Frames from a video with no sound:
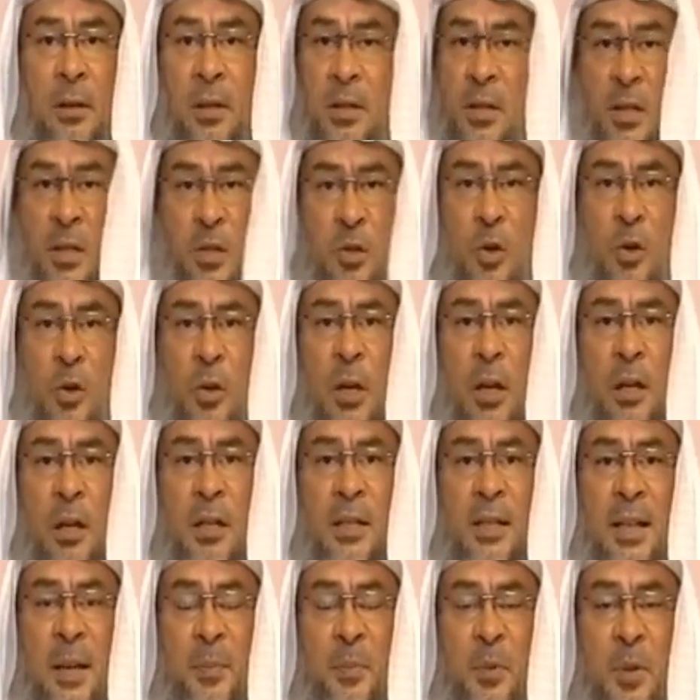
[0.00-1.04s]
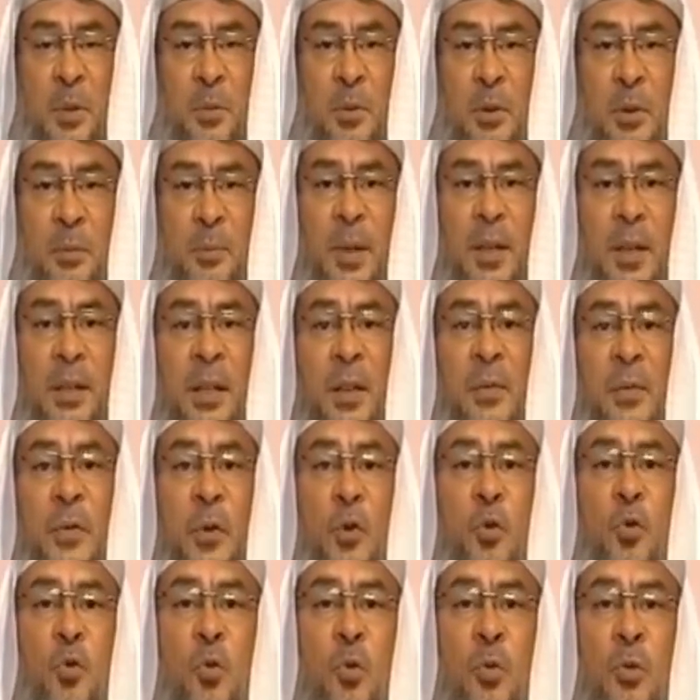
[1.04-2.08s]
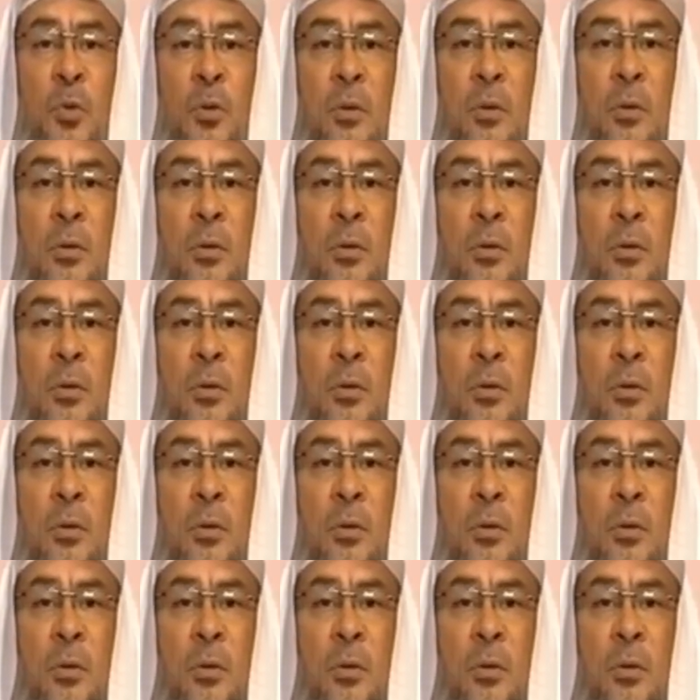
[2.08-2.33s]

this is all acceptable. But if you